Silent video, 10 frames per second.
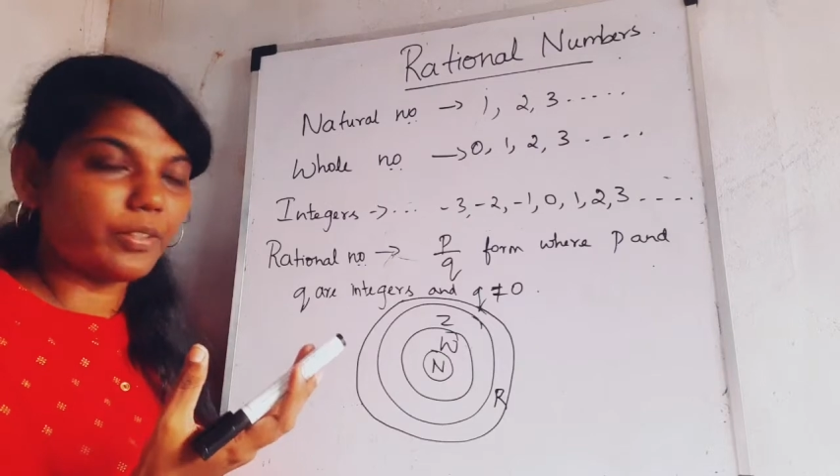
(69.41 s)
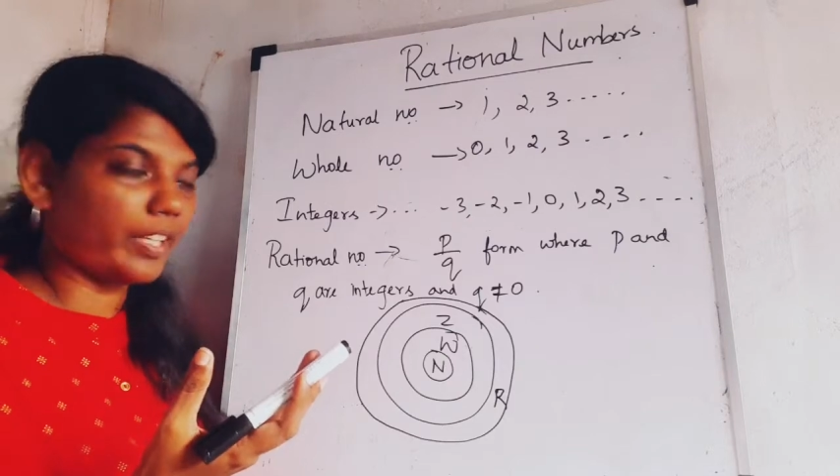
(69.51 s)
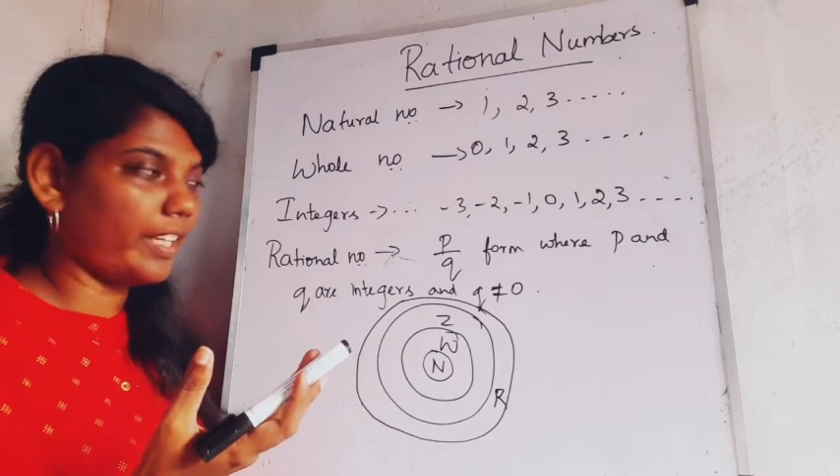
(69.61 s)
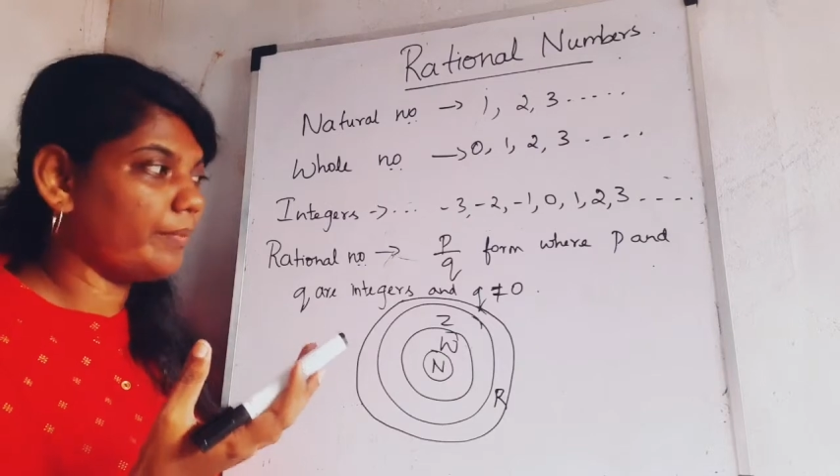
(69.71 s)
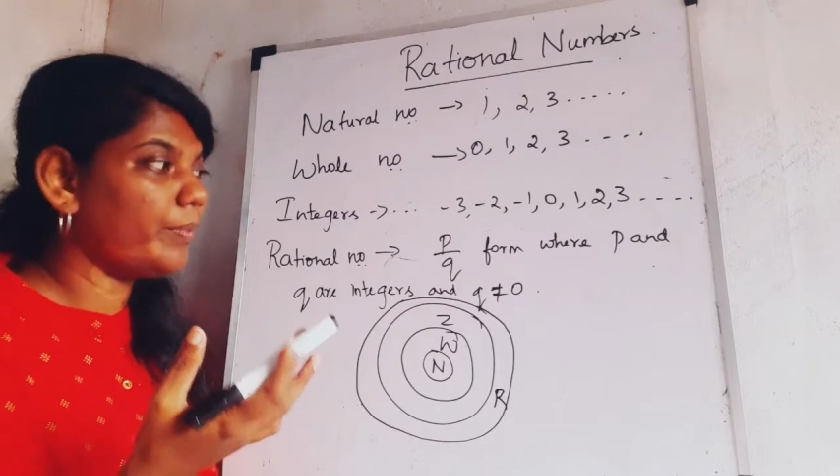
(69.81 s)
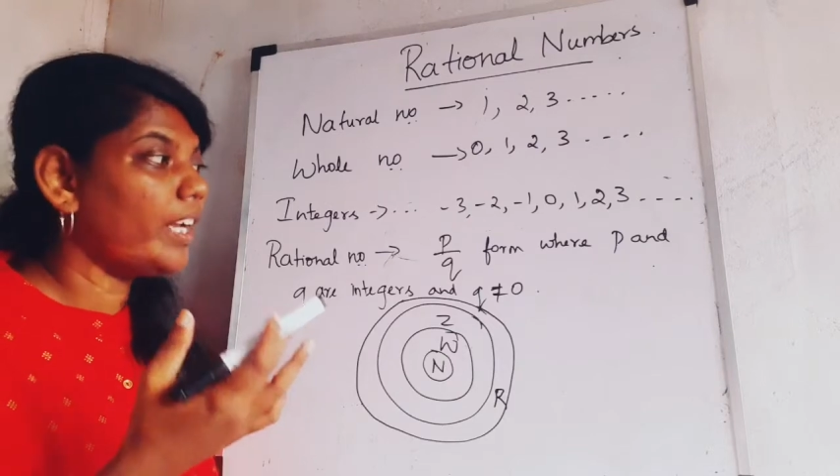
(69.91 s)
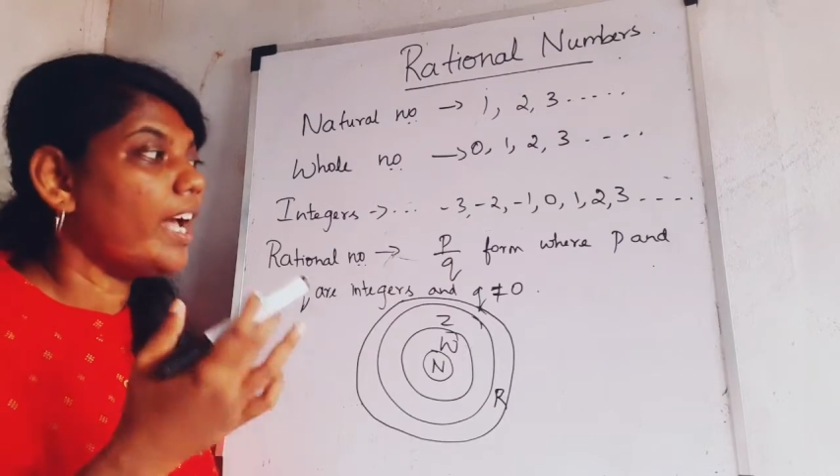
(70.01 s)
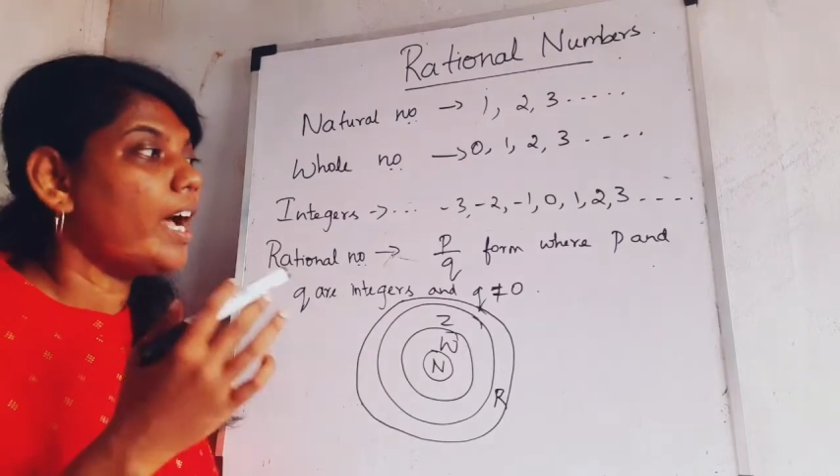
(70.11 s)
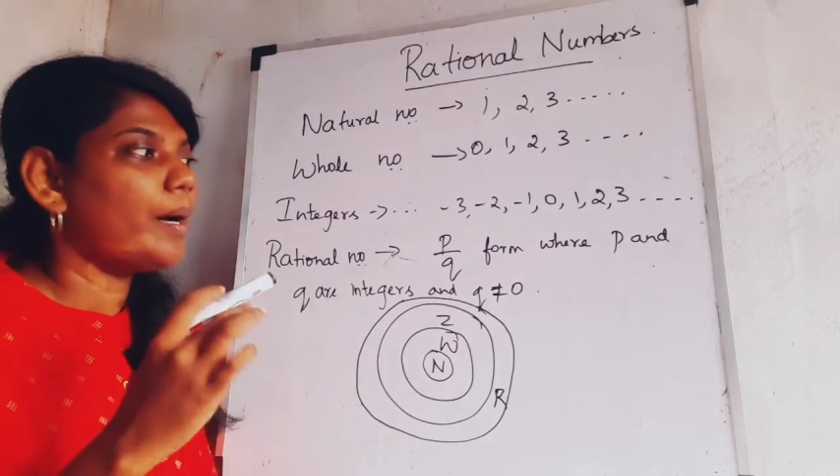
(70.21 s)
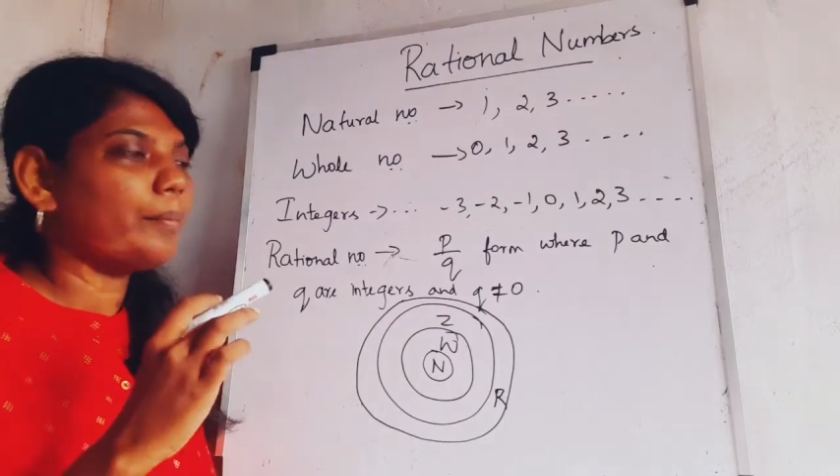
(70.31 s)
okay,
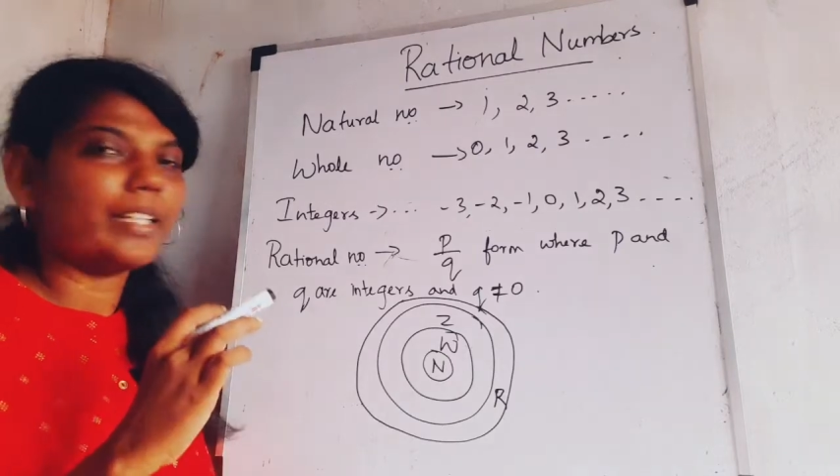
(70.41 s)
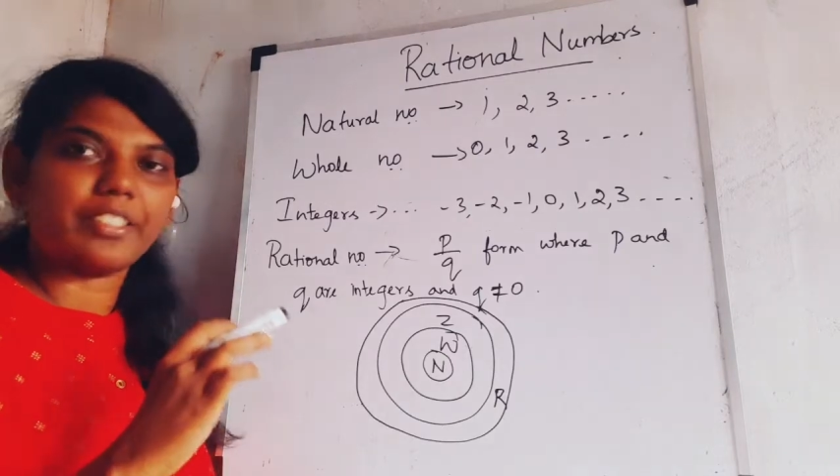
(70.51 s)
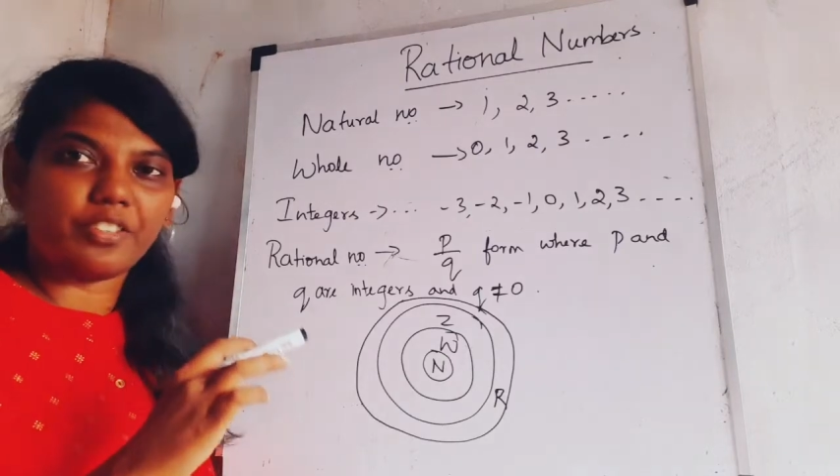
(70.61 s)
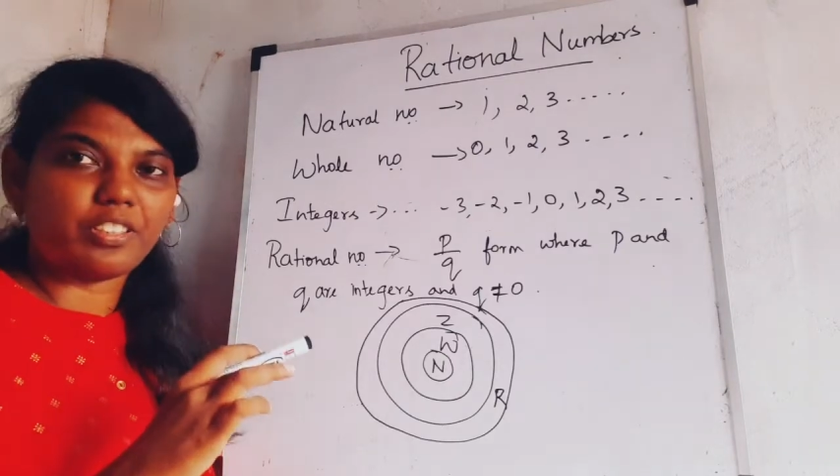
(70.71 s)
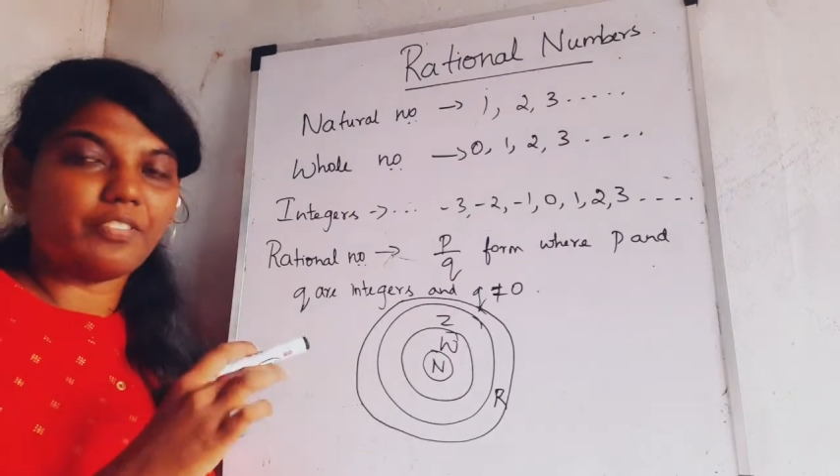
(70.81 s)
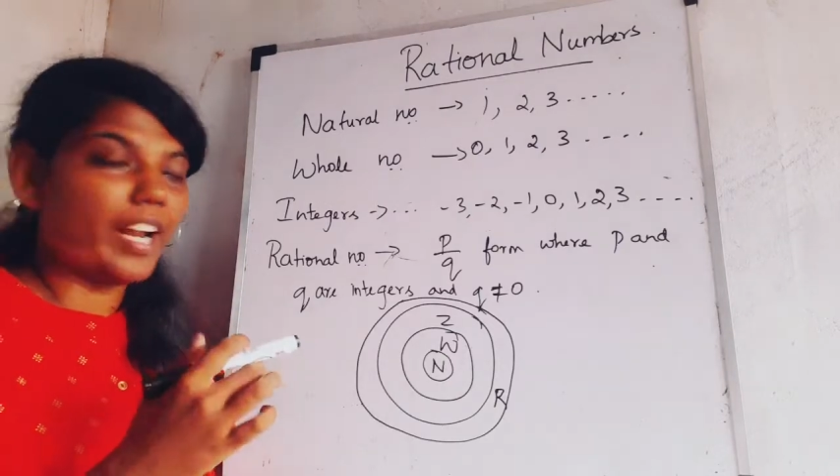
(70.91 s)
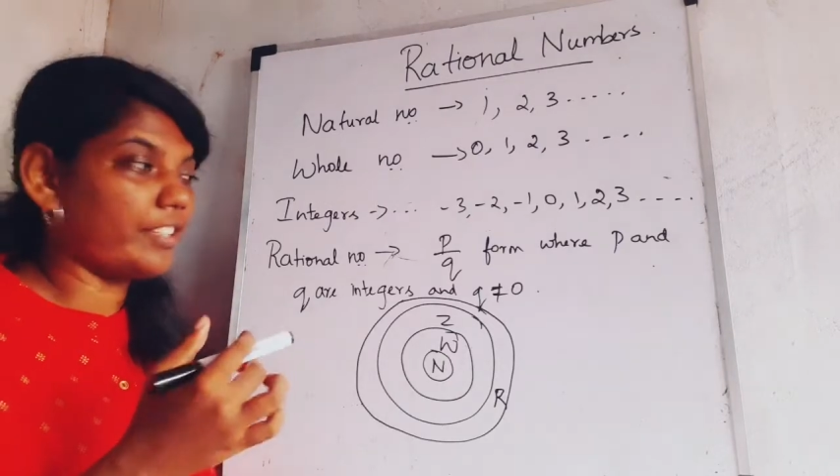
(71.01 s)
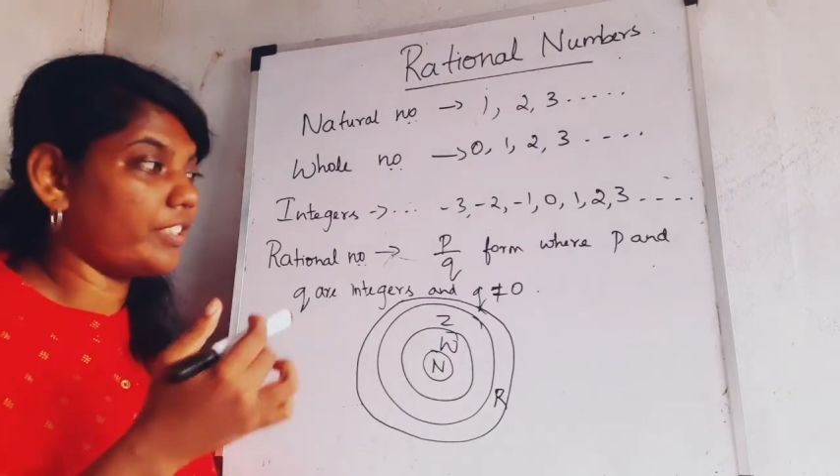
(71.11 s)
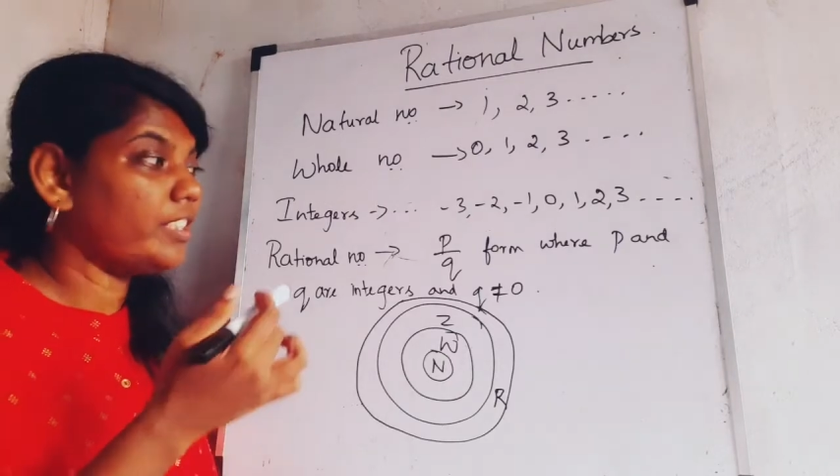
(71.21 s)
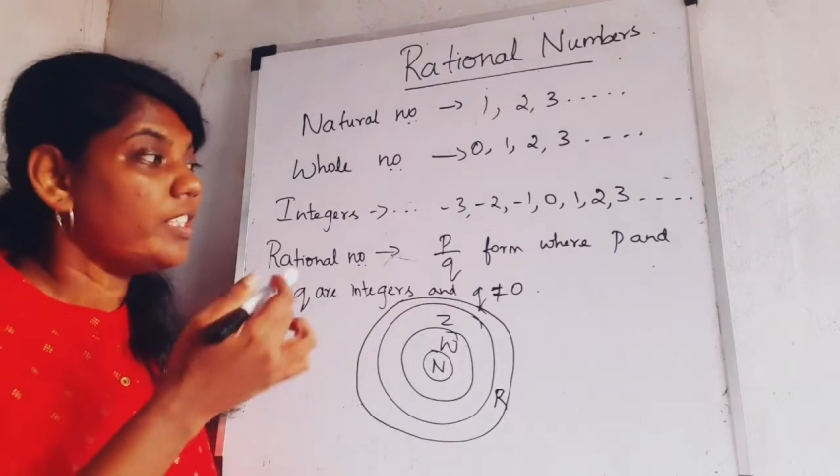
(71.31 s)
but it's not a
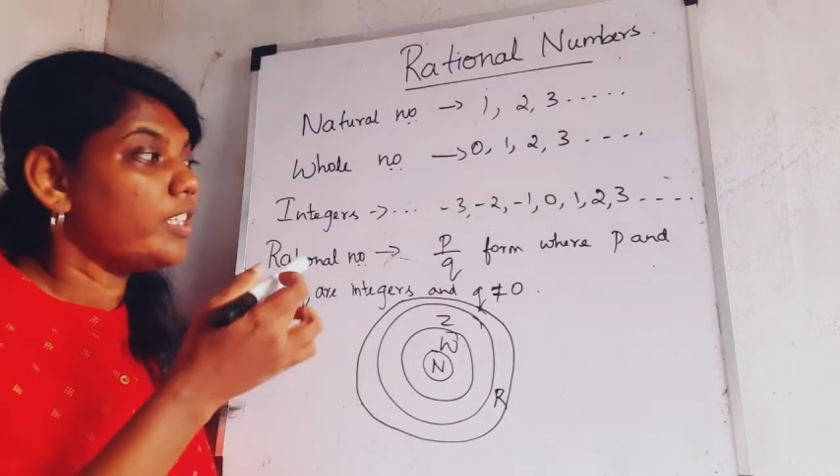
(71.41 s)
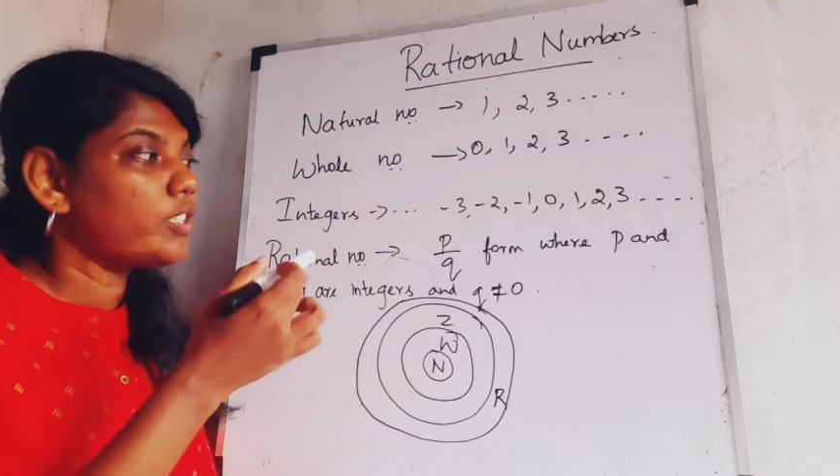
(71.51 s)
fraction.